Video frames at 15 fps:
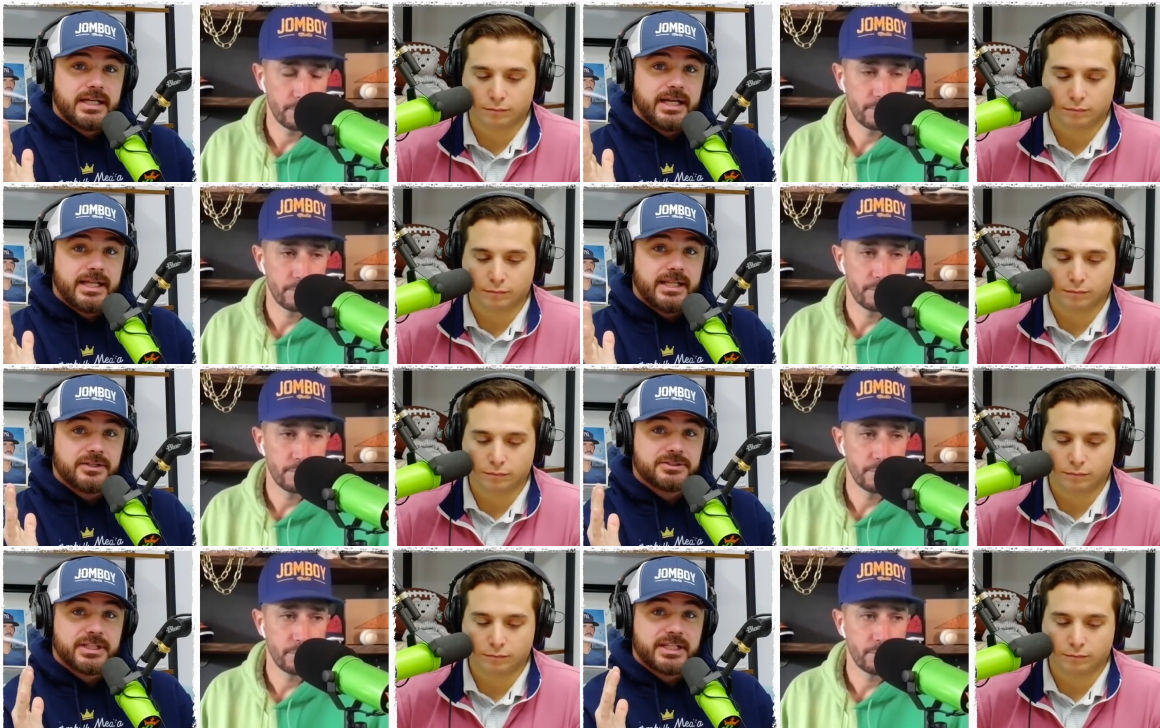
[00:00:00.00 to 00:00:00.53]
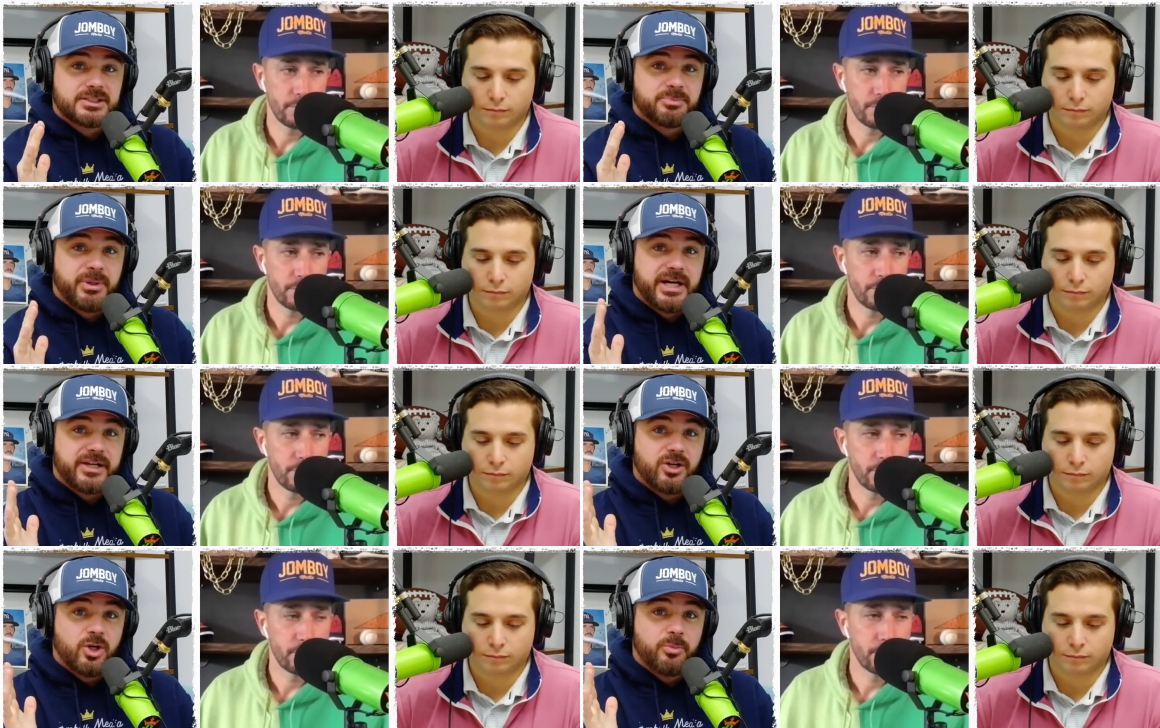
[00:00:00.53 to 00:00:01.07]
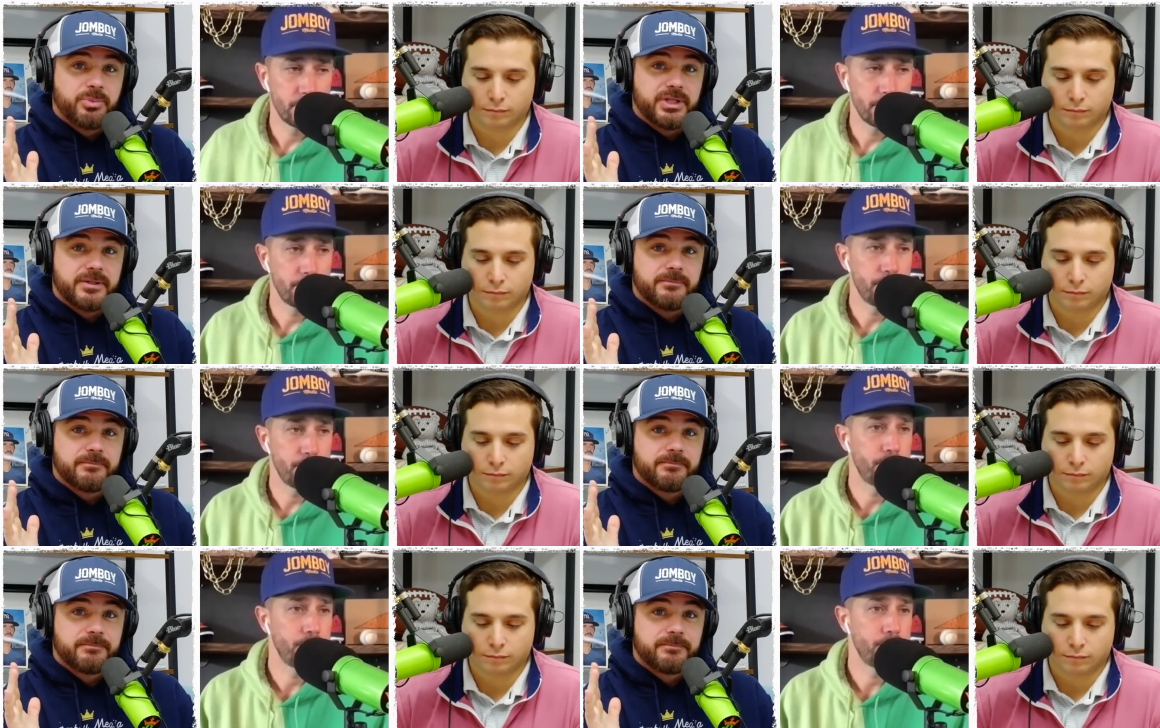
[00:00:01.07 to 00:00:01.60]
Speaker 1: and there's not a spot
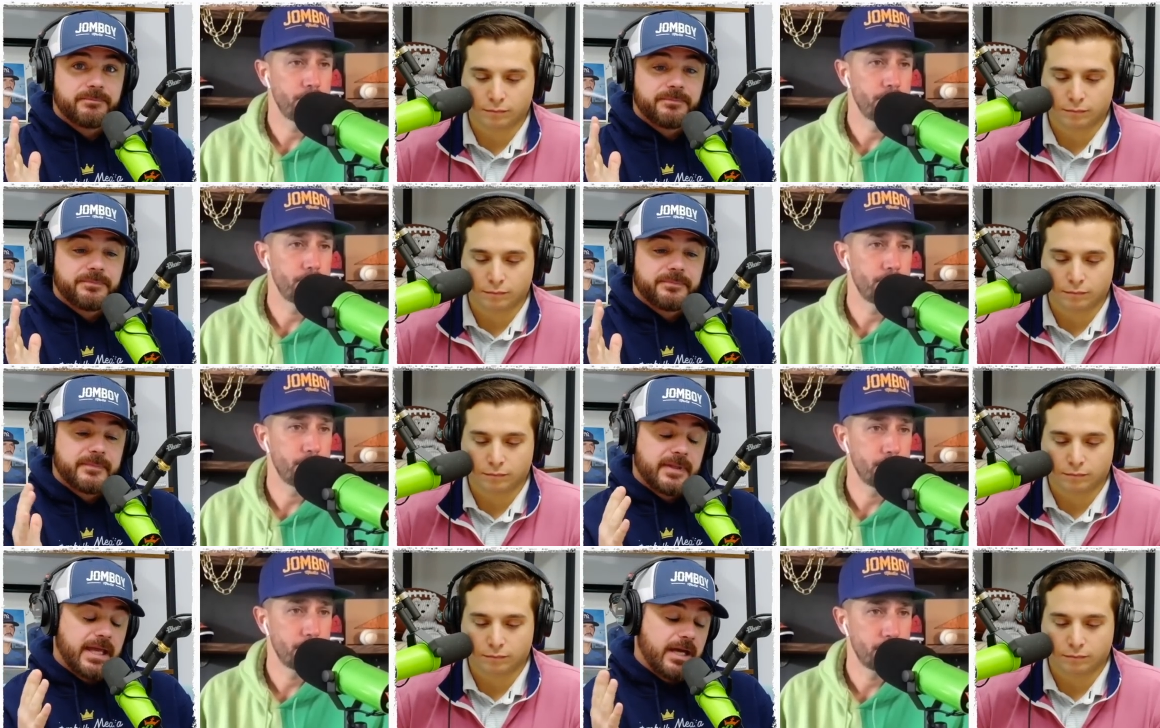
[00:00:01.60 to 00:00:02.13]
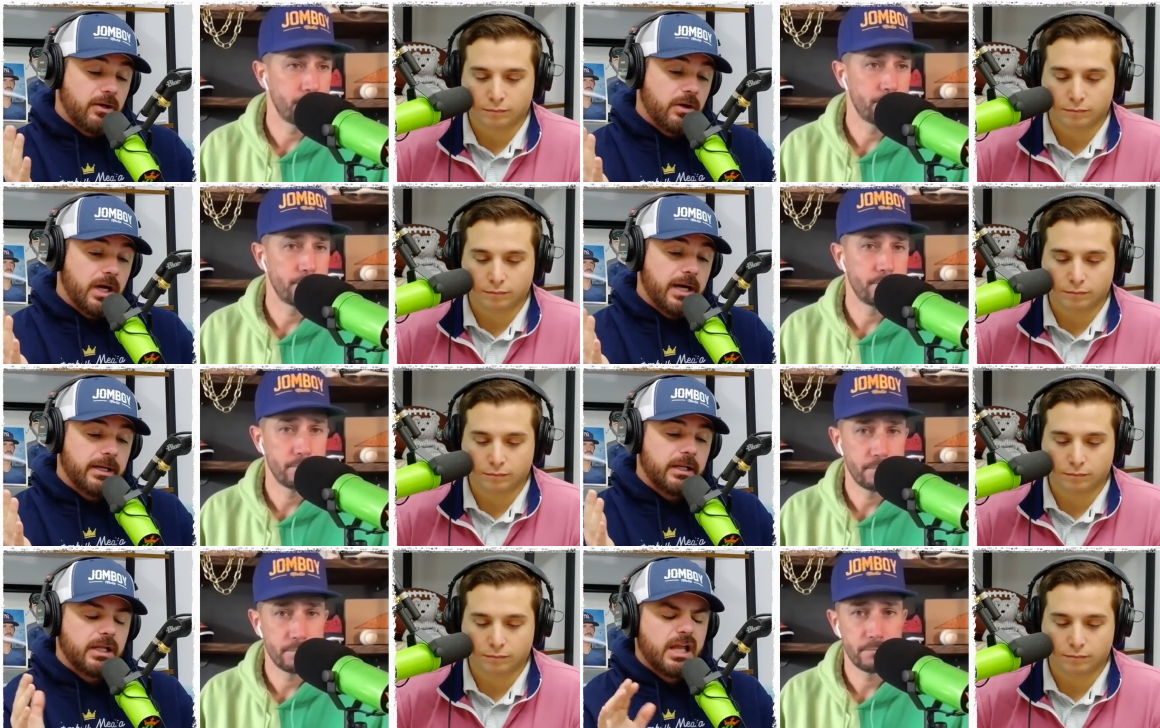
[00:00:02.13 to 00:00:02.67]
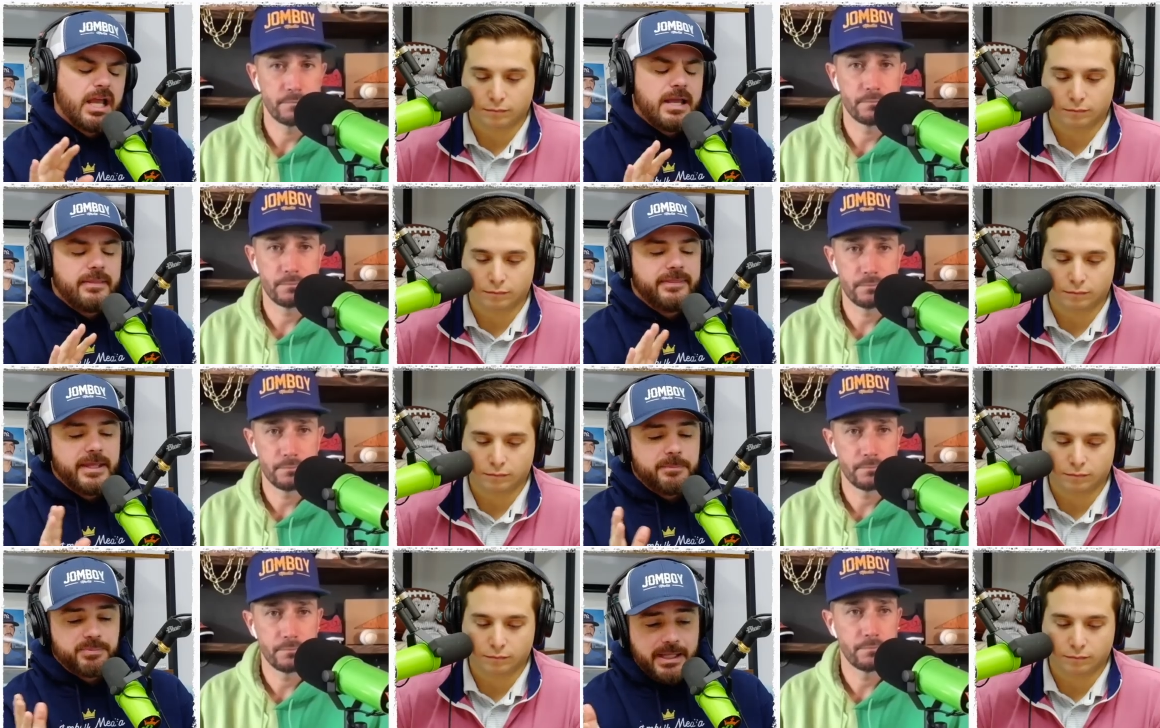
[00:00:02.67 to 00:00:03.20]
open, I don't. I,
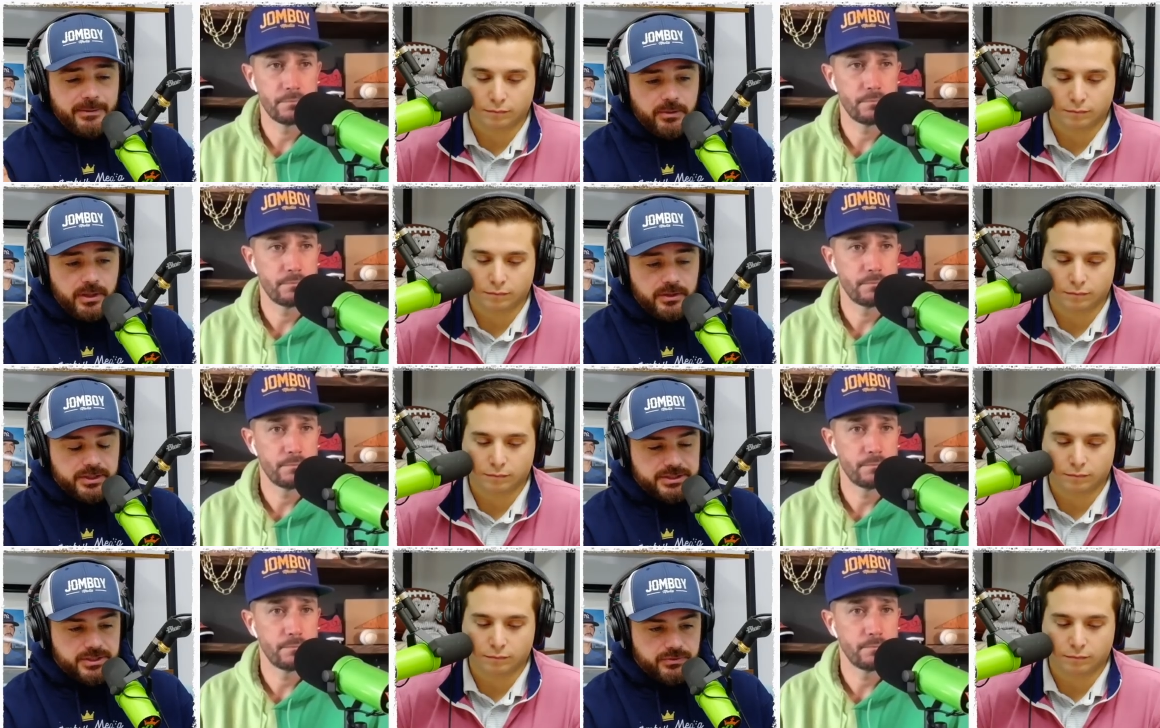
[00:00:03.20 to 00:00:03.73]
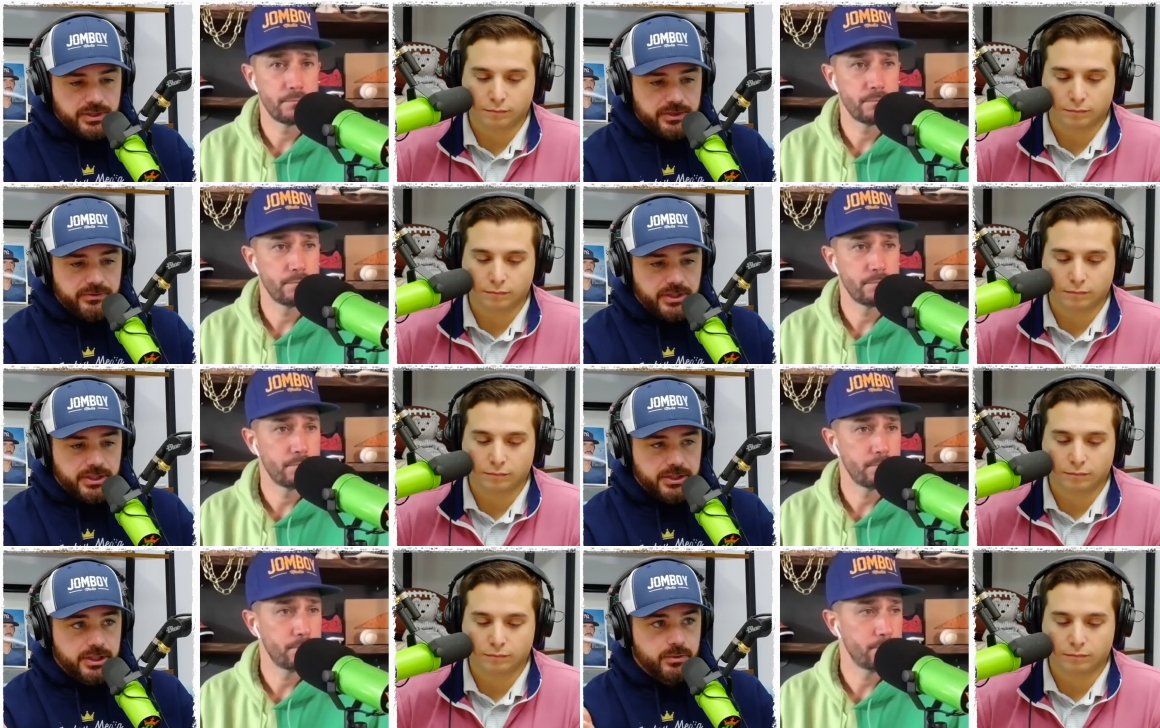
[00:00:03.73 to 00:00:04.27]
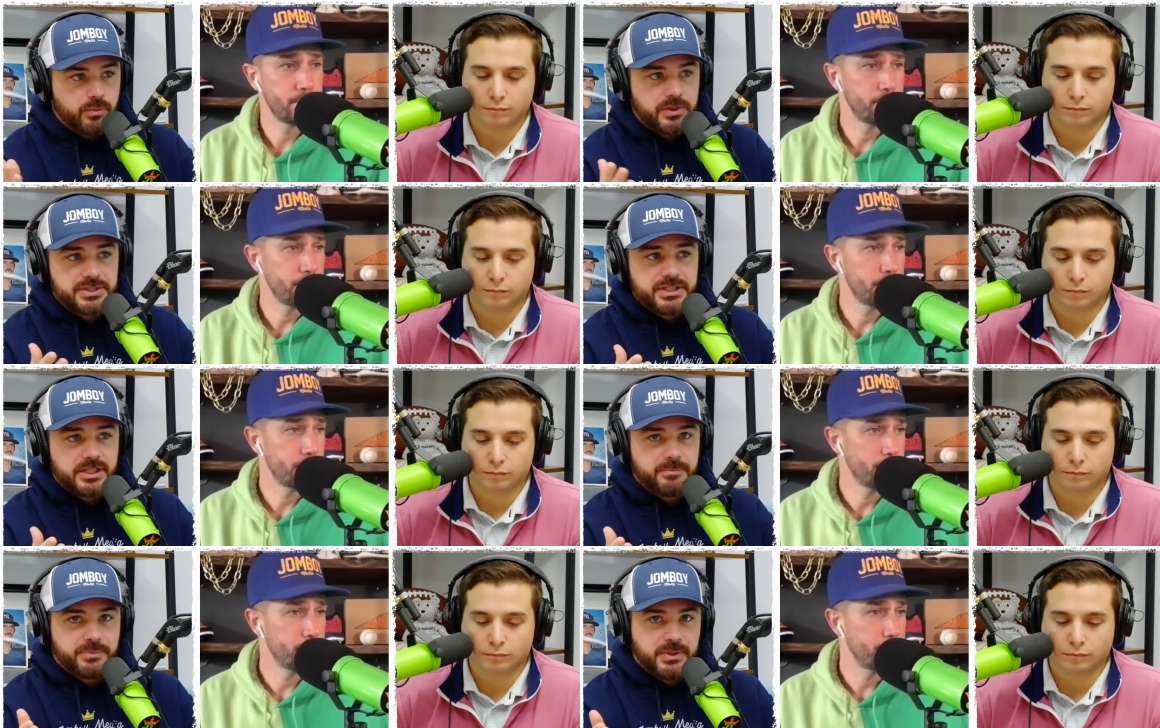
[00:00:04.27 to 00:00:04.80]
they probably will because he's really really good. Where's he
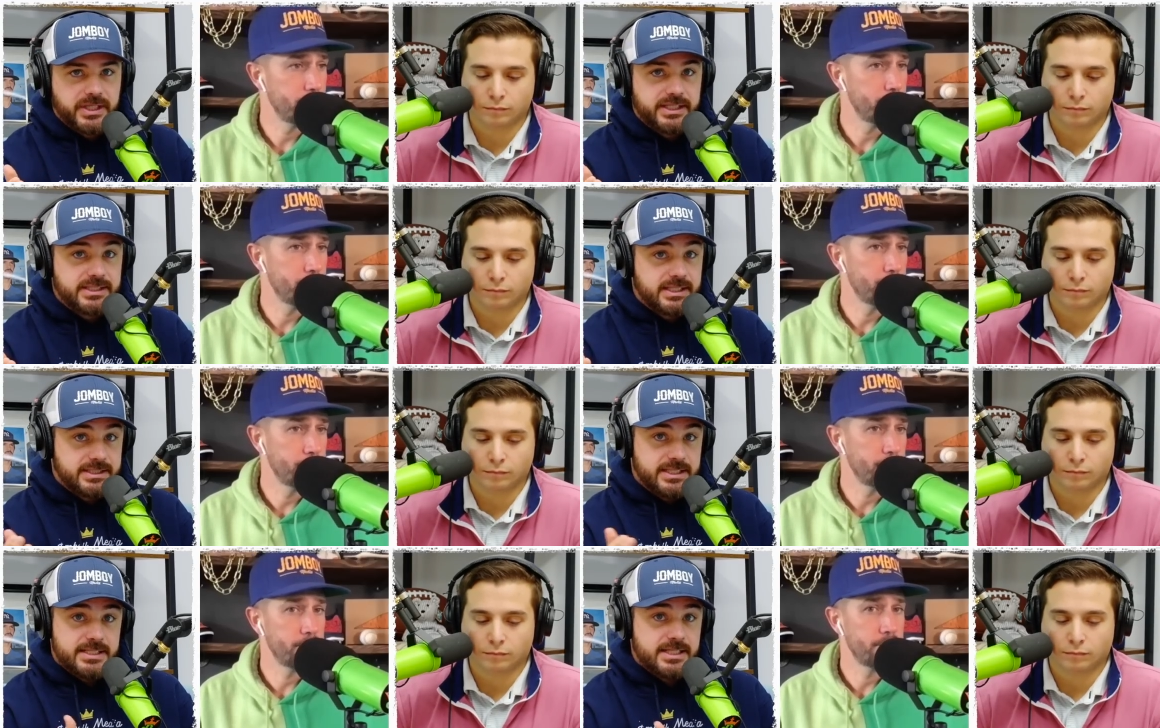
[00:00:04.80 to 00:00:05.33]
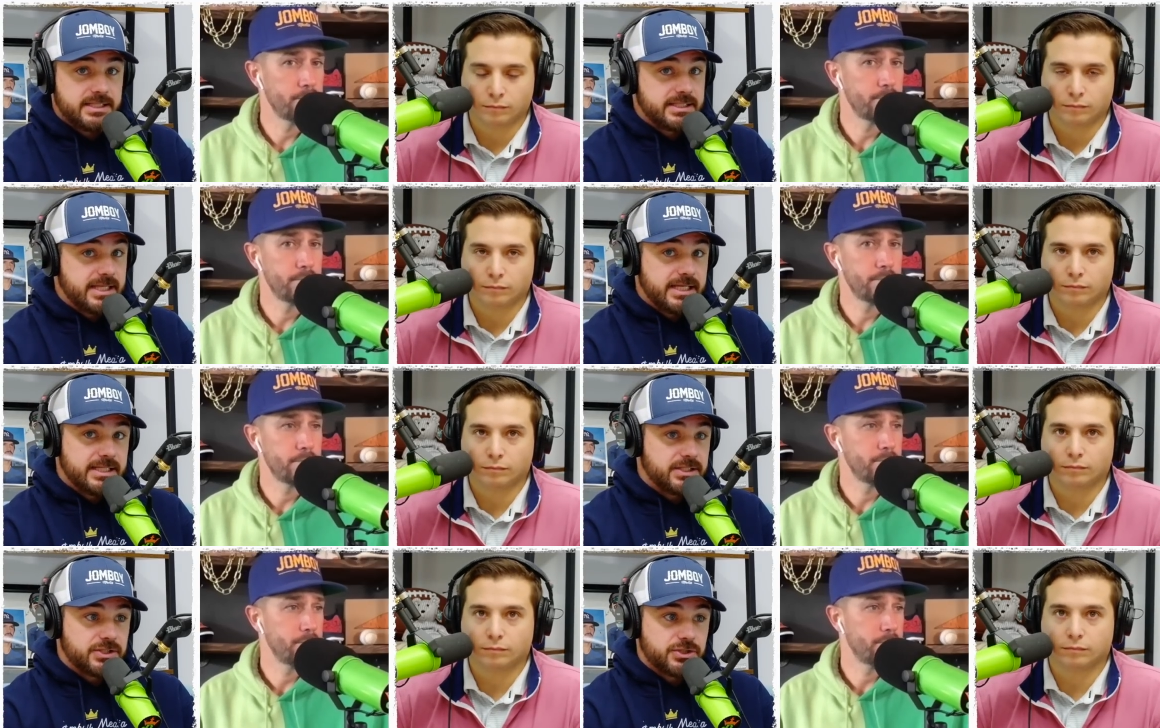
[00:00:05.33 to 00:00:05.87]
going to play? Tatis has said he's the